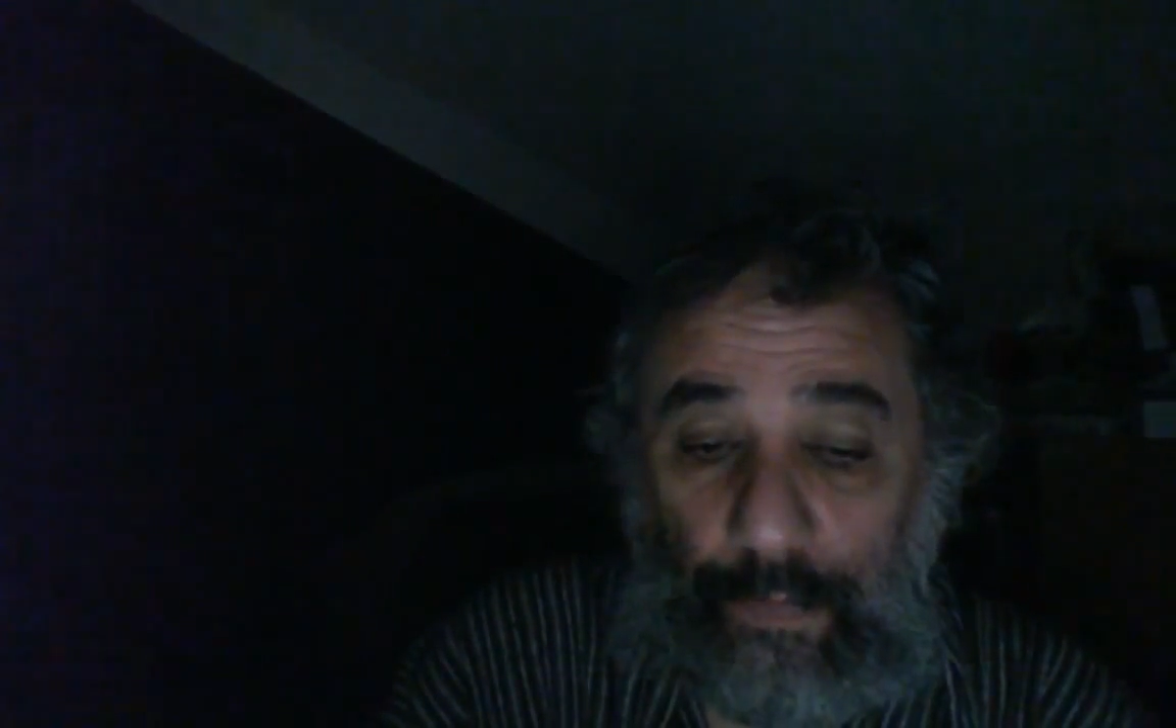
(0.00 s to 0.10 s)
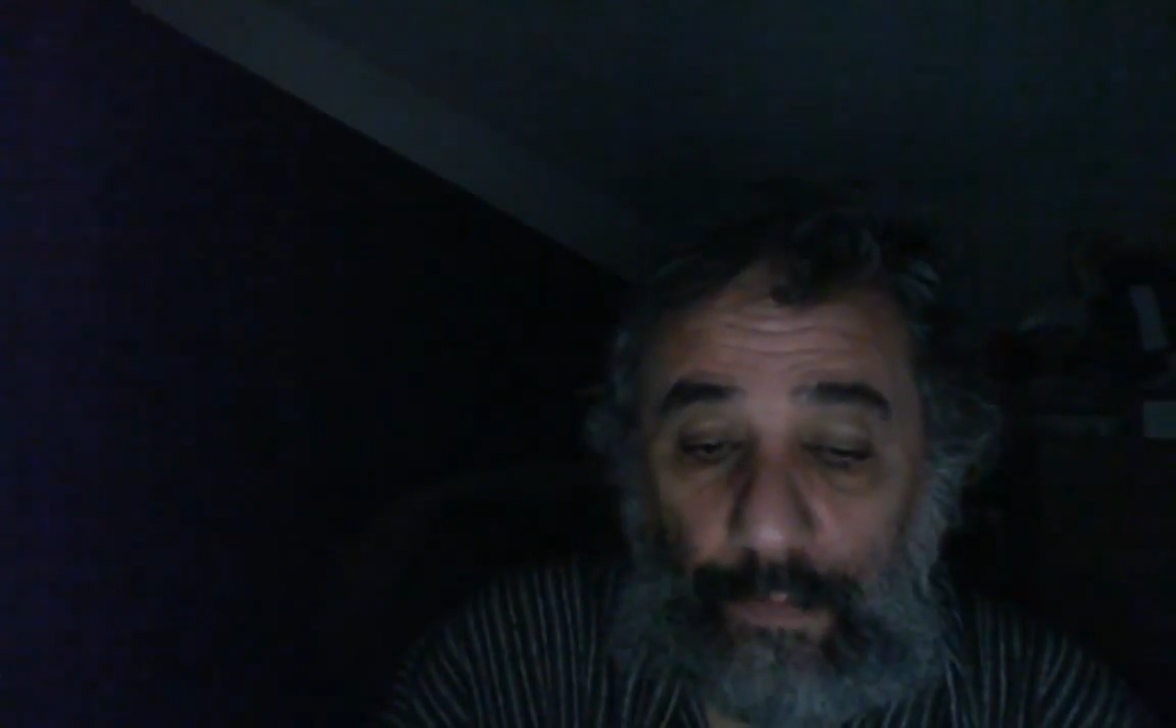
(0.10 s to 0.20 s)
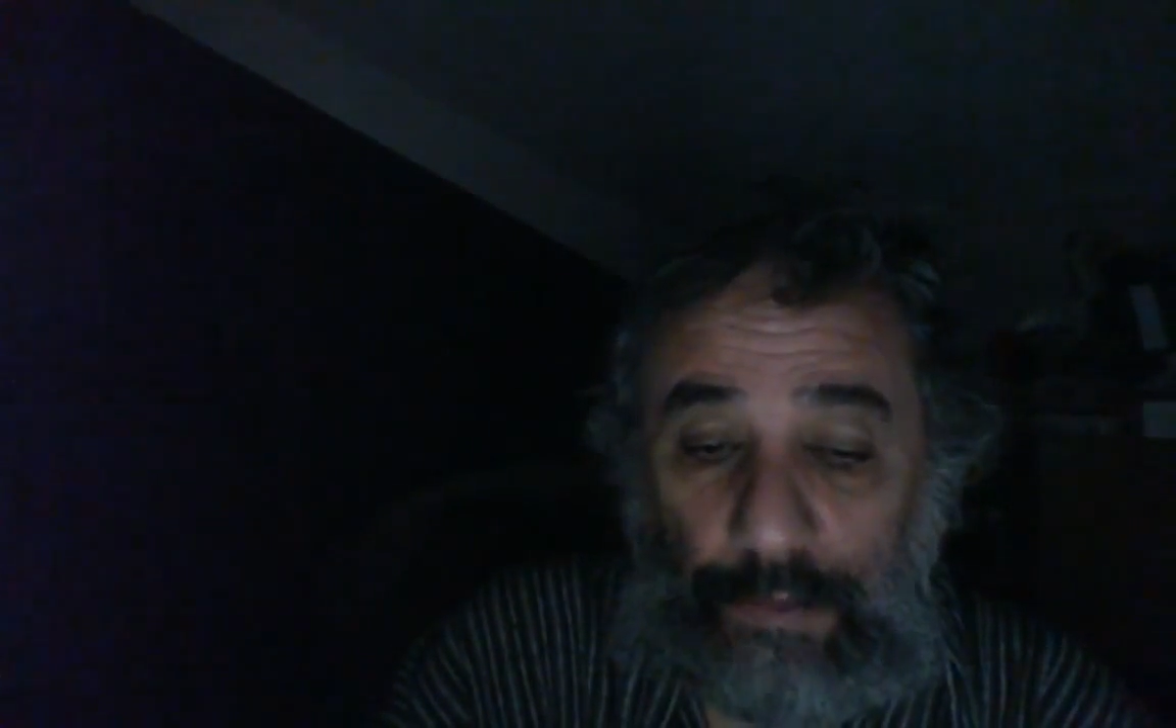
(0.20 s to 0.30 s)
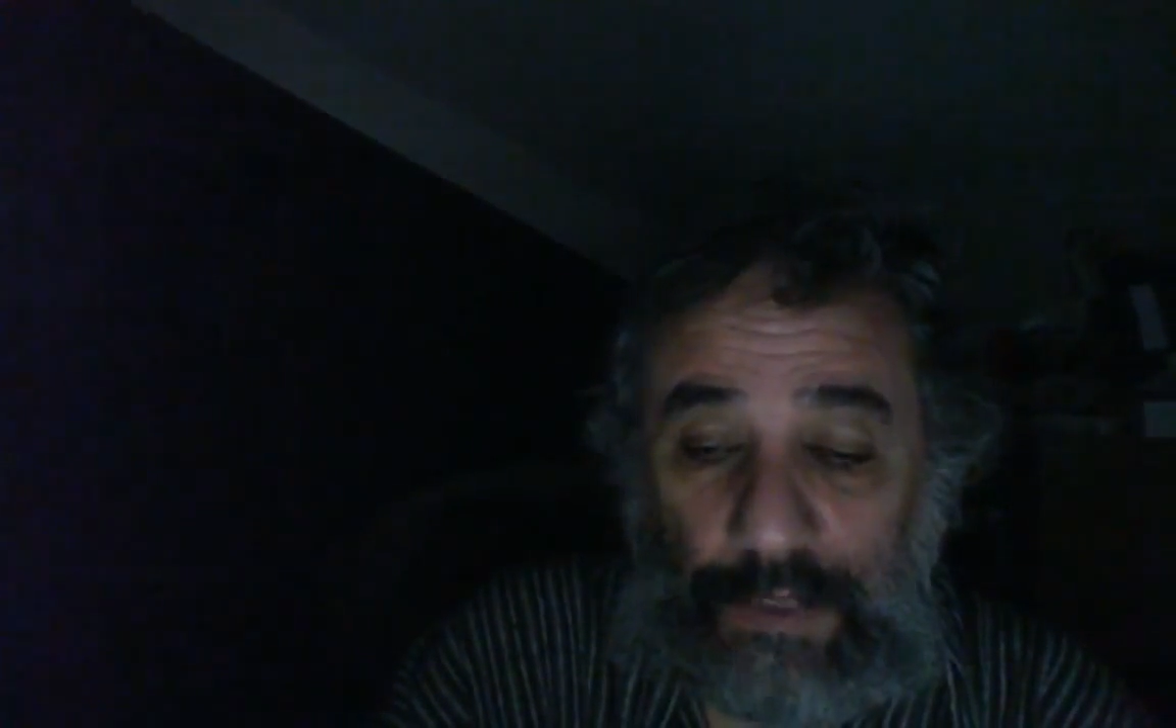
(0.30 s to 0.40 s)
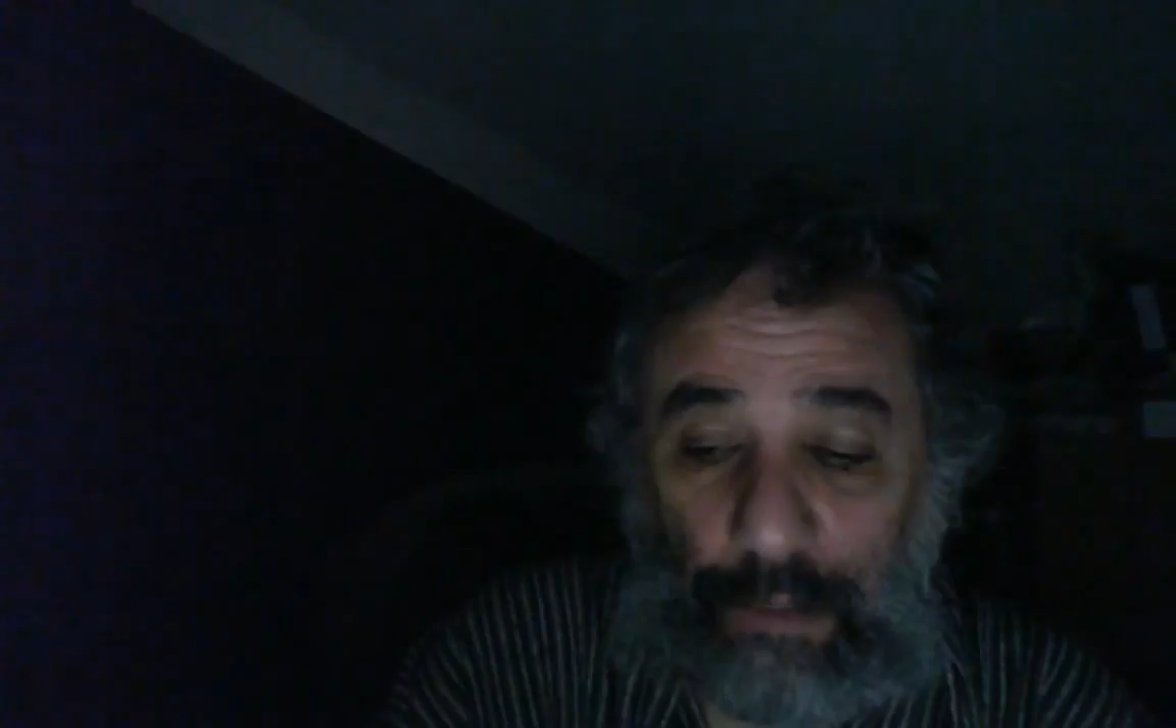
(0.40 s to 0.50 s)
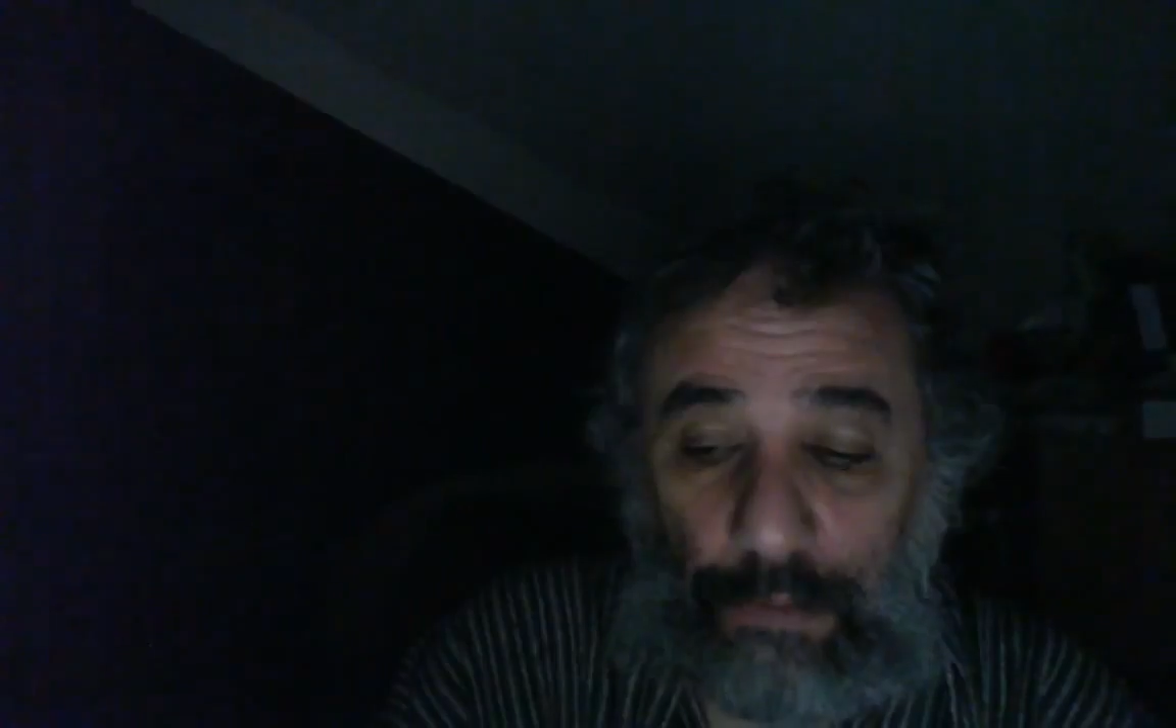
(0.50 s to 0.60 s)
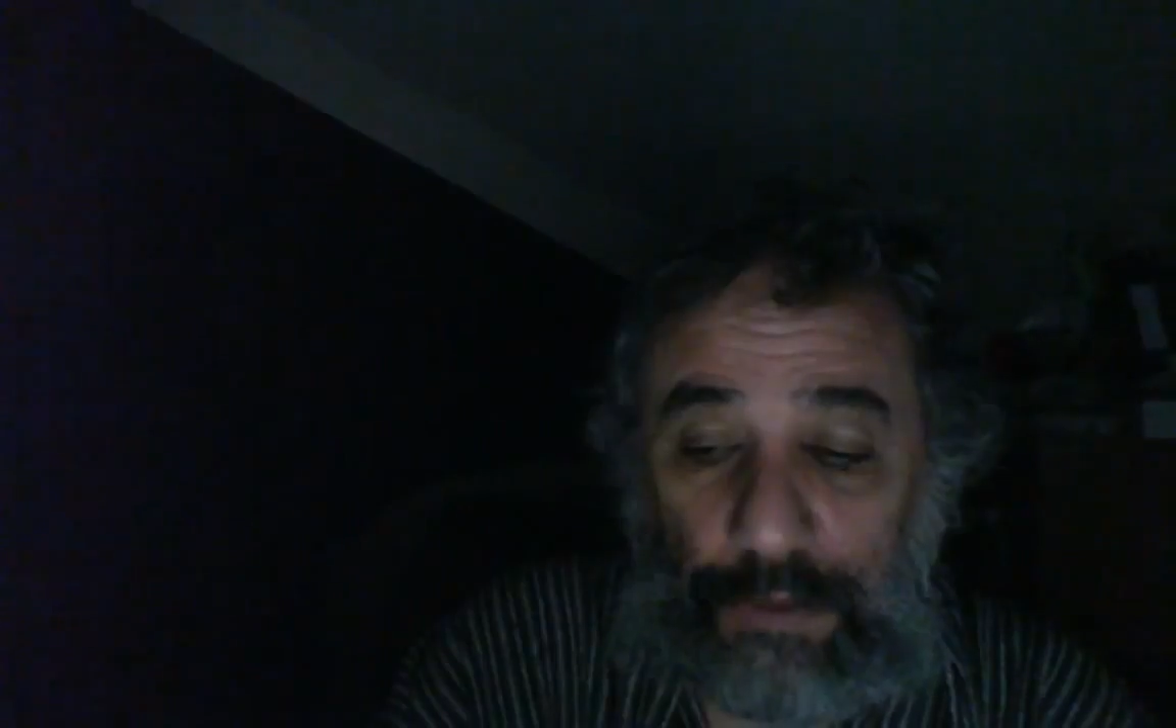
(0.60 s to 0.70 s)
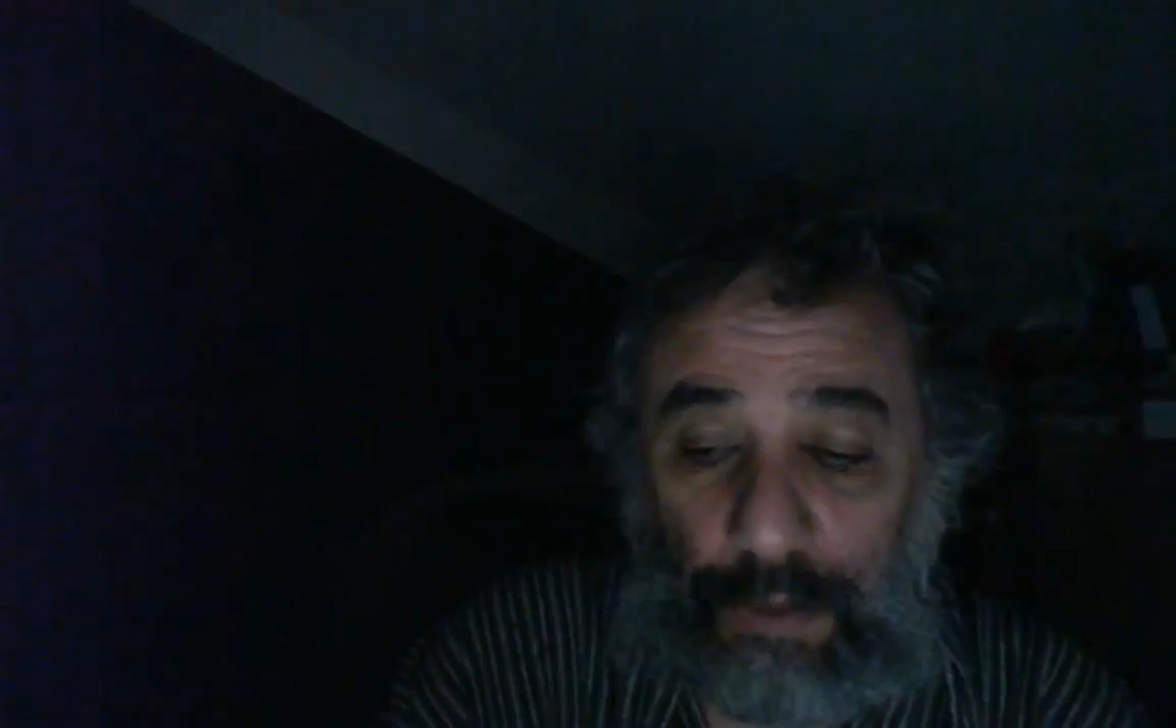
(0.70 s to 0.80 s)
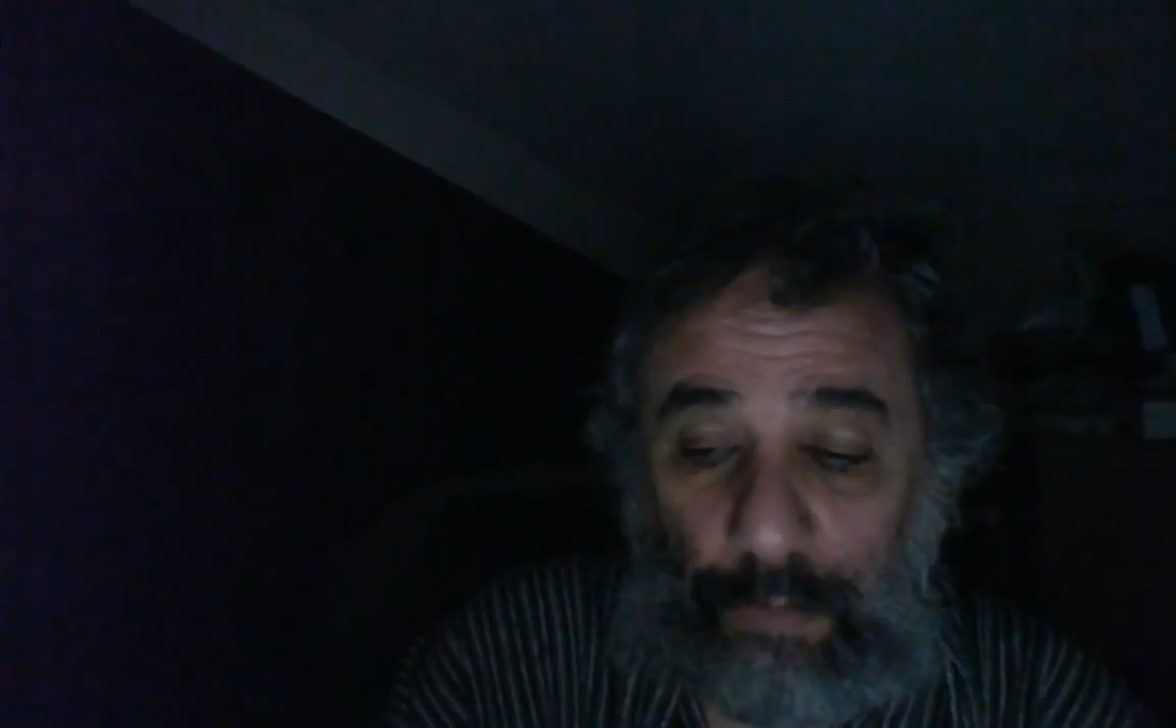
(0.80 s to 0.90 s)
results.